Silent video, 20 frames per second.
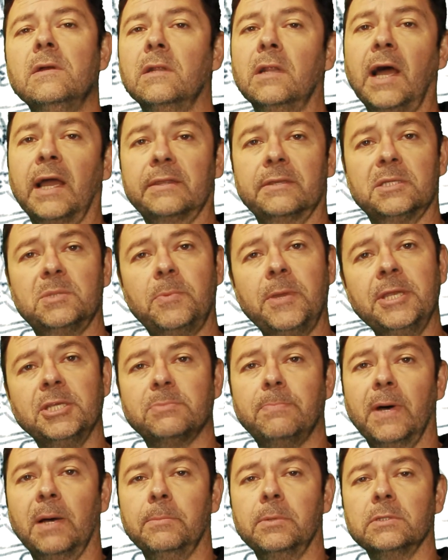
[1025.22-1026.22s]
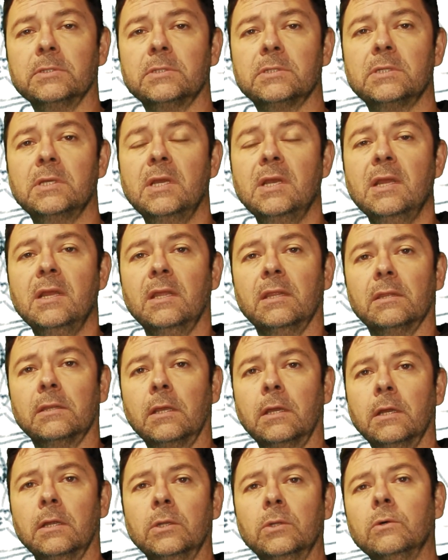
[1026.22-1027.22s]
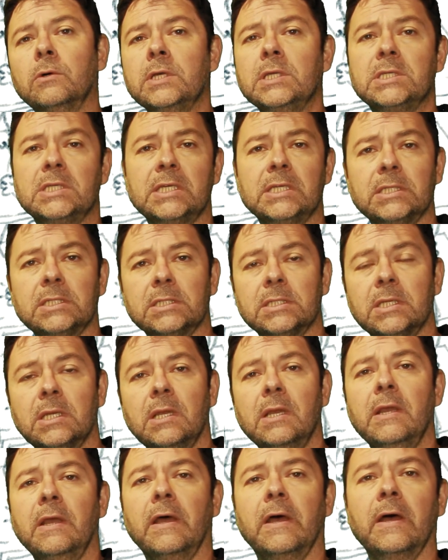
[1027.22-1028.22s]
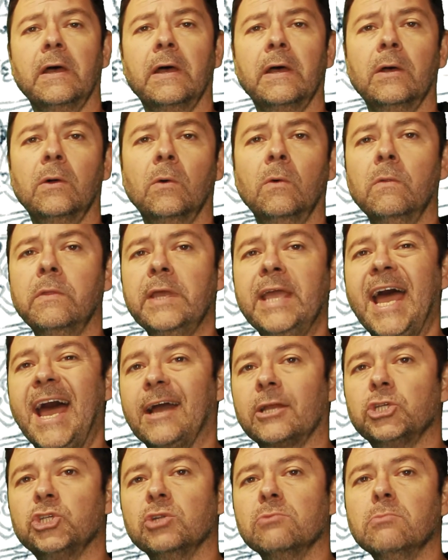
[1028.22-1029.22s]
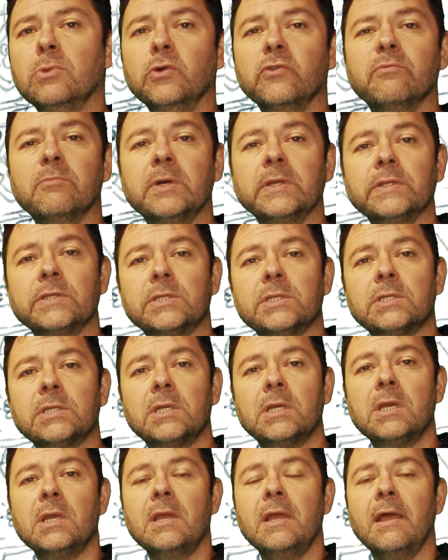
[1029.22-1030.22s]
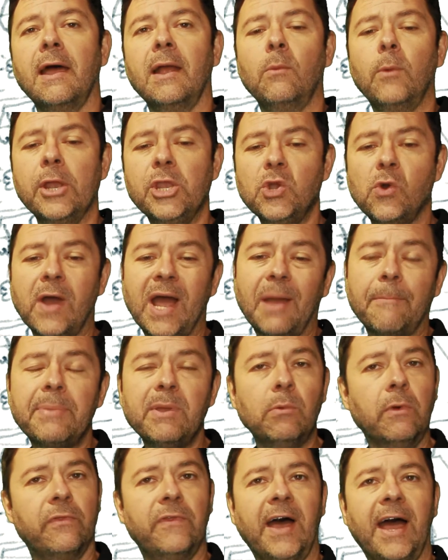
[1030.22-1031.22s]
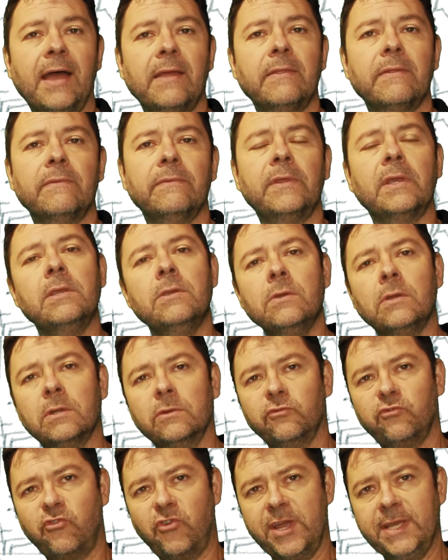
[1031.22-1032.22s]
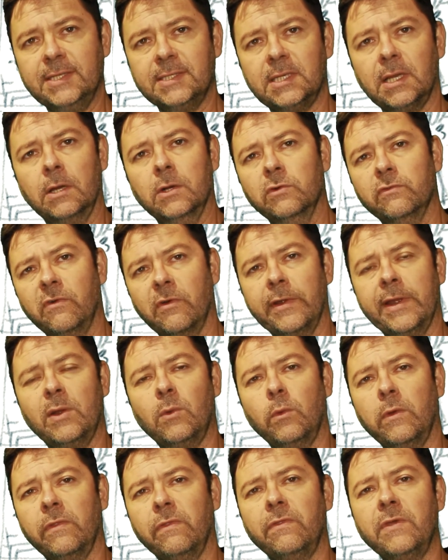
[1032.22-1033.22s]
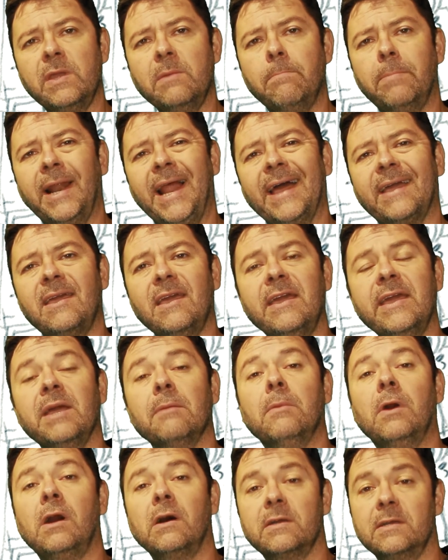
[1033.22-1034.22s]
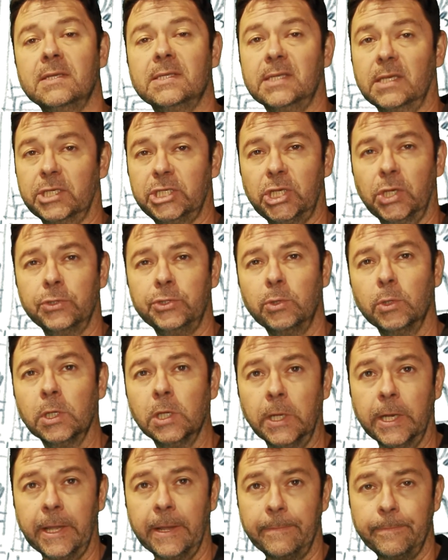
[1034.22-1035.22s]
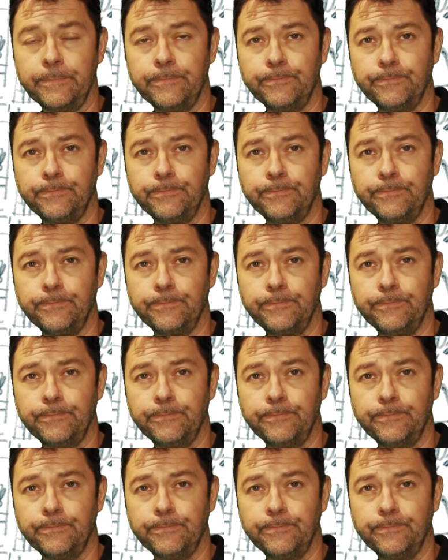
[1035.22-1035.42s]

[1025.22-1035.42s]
like the speech bubbles, the noises, uh, all the action movements. And when you're happy with that, then you can trace over it with the black ink markers I showed you earlier.